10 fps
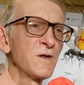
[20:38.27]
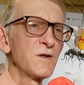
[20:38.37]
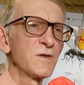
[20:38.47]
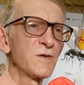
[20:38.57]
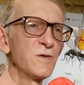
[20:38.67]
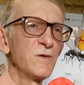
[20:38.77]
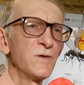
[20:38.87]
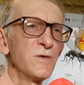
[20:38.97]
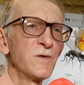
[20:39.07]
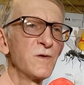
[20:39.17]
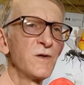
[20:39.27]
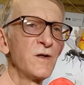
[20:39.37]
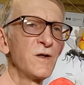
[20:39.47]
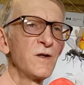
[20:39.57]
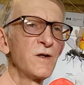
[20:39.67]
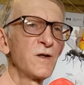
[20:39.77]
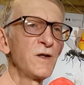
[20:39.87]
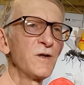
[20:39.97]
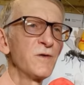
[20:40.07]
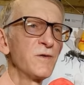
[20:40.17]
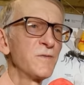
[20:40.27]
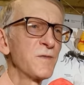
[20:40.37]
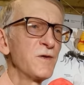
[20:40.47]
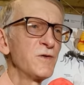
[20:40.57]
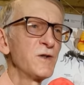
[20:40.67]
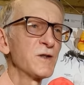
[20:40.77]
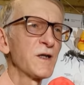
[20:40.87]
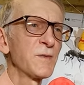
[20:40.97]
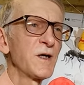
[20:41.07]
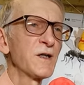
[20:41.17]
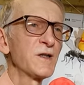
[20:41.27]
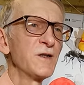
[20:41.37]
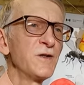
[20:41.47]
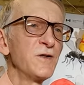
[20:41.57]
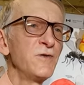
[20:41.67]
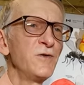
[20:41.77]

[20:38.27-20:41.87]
So here you see some collecting